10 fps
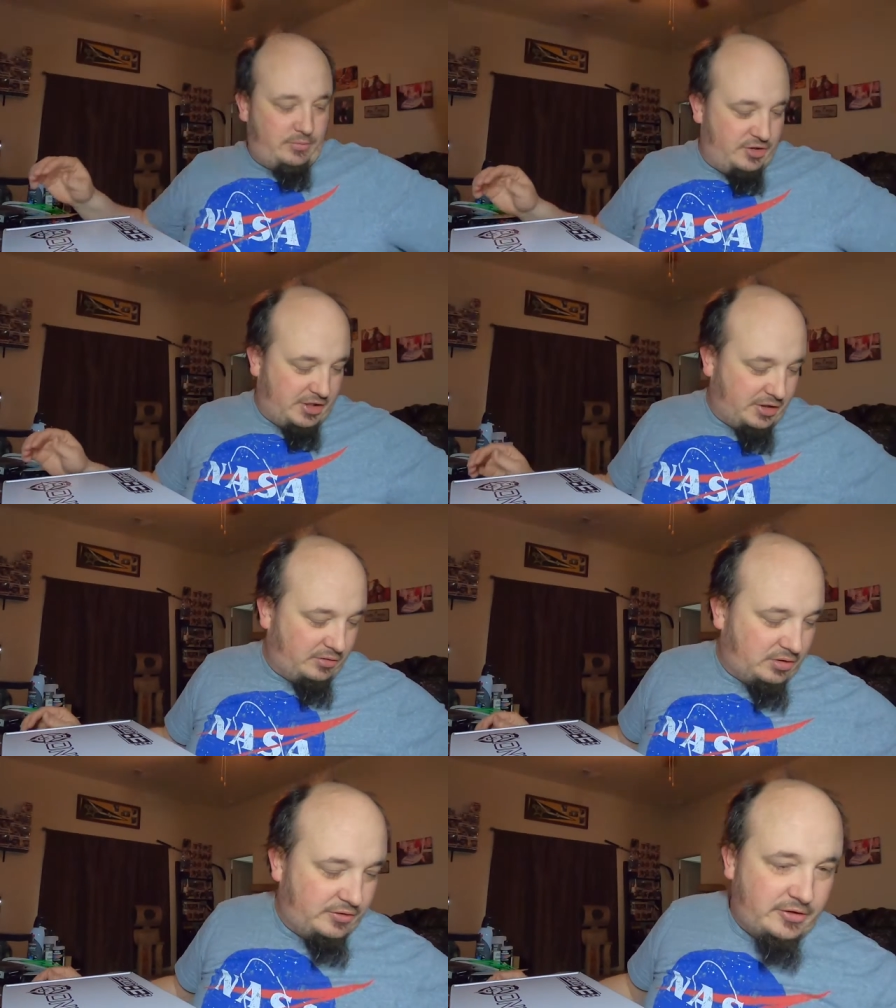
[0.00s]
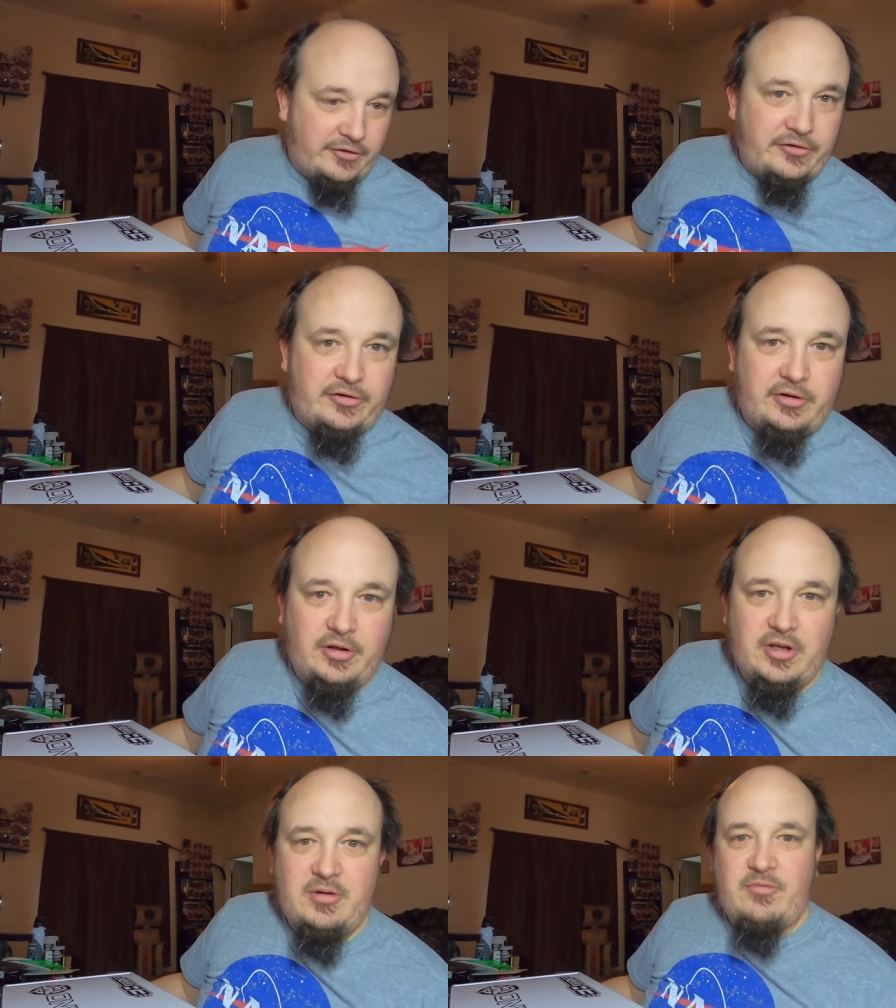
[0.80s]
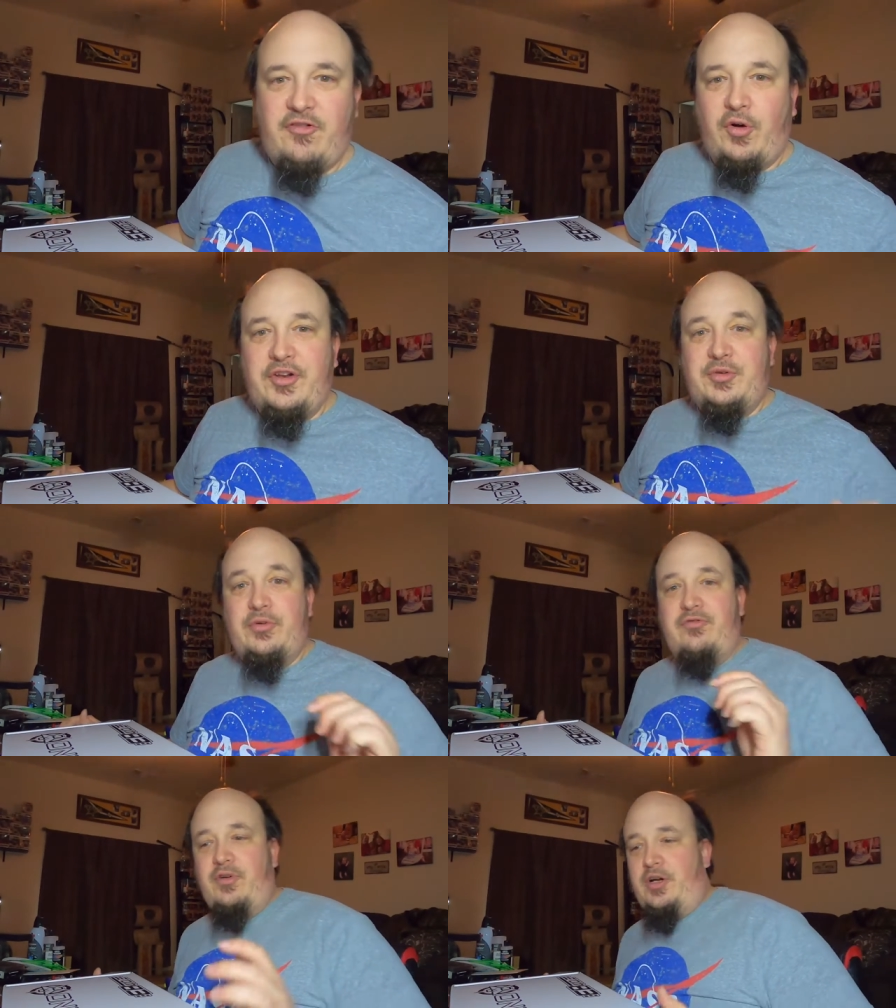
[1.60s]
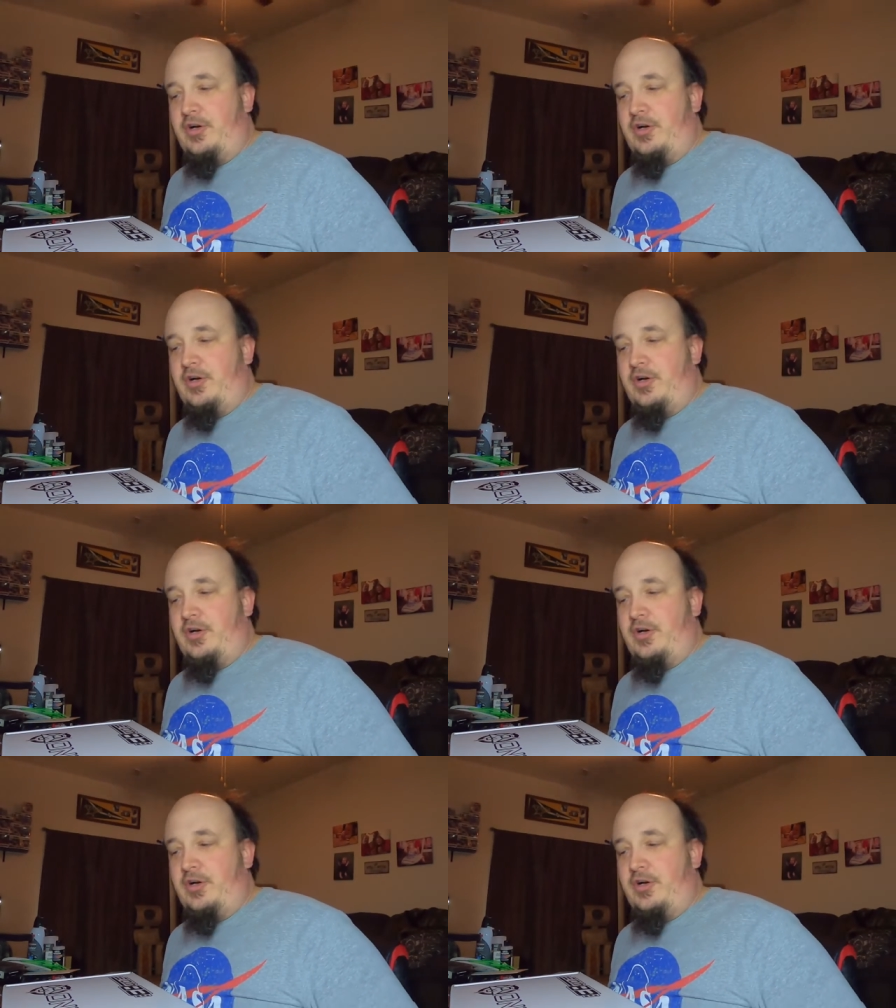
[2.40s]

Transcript: probably not going to run this before I do a